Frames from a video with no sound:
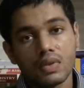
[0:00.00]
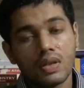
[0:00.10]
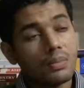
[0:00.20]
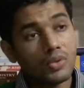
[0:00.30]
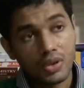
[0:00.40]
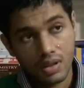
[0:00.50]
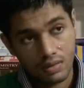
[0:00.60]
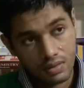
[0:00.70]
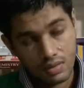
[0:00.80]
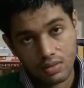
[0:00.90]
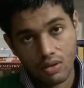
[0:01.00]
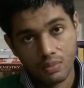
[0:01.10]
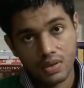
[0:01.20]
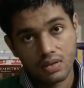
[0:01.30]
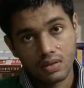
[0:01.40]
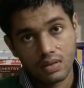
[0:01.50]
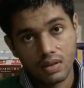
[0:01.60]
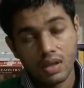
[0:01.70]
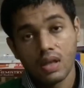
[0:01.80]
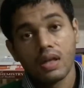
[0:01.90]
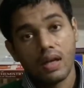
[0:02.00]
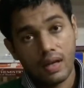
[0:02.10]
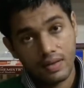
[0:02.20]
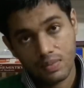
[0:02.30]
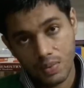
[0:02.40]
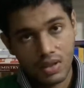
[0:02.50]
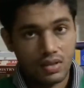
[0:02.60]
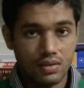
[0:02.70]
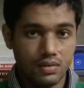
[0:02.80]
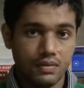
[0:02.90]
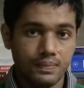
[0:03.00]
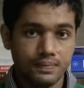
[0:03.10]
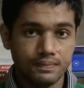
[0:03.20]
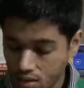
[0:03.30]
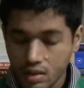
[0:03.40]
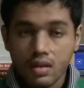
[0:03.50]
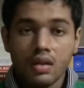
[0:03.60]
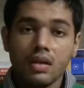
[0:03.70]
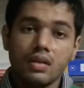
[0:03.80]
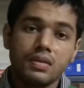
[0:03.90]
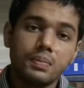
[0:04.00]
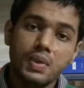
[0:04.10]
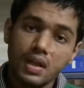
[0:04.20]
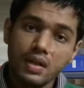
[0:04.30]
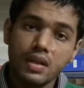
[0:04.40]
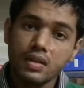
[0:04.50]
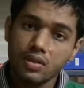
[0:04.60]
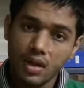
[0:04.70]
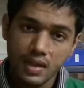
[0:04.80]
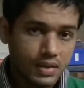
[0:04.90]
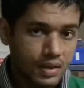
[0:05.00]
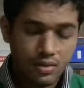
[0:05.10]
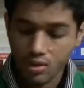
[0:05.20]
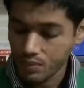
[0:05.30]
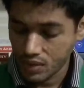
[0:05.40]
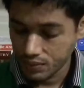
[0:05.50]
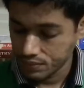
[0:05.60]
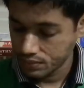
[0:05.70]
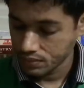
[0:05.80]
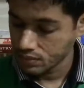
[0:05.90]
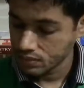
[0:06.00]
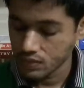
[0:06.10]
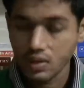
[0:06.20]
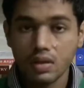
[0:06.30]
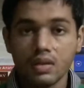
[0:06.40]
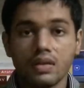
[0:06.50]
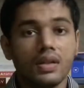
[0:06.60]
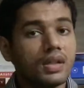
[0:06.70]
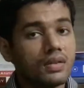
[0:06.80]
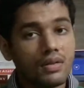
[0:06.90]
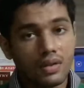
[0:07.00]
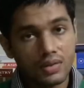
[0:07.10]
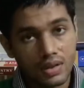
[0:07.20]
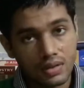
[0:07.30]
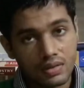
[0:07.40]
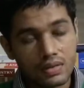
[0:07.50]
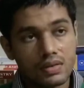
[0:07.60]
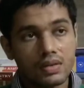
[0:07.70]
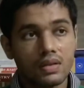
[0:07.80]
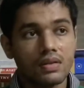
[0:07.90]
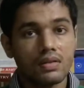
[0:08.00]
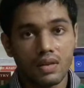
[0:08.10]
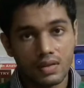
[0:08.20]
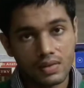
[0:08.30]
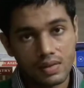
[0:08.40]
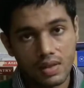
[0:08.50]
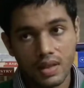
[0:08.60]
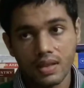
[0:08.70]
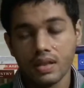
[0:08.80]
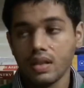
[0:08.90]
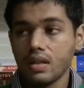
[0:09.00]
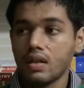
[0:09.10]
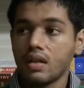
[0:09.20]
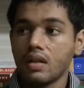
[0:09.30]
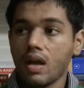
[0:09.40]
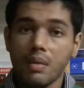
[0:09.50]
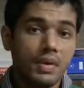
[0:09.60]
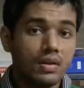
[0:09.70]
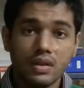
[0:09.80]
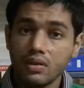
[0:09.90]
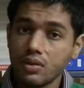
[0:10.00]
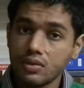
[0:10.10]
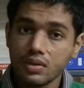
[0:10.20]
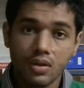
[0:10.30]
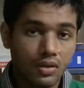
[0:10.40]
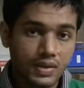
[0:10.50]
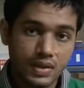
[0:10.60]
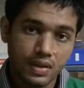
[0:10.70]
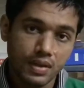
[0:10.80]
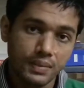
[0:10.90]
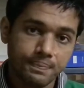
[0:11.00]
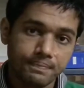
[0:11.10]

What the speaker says: pneumonia is common, aspiration, blunt thoracic trauma, near drowning, certain drugs like amiodarone toxicity.